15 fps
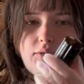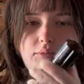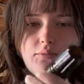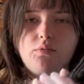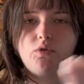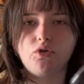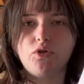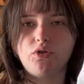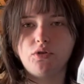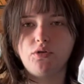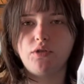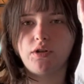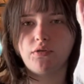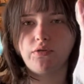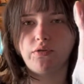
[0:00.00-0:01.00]
I'm going to show you
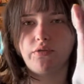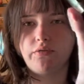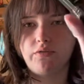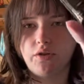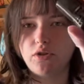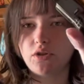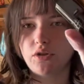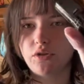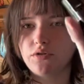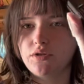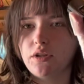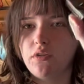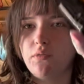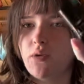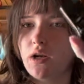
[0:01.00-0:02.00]
guys all the features
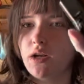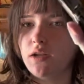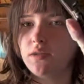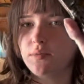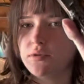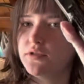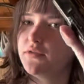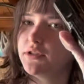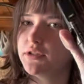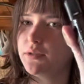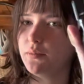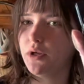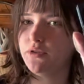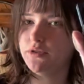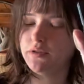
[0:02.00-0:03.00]
and why I specifically
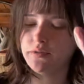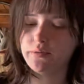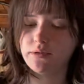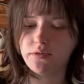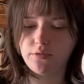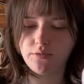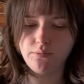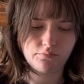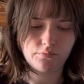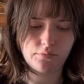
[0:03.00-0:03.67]
bought this one too.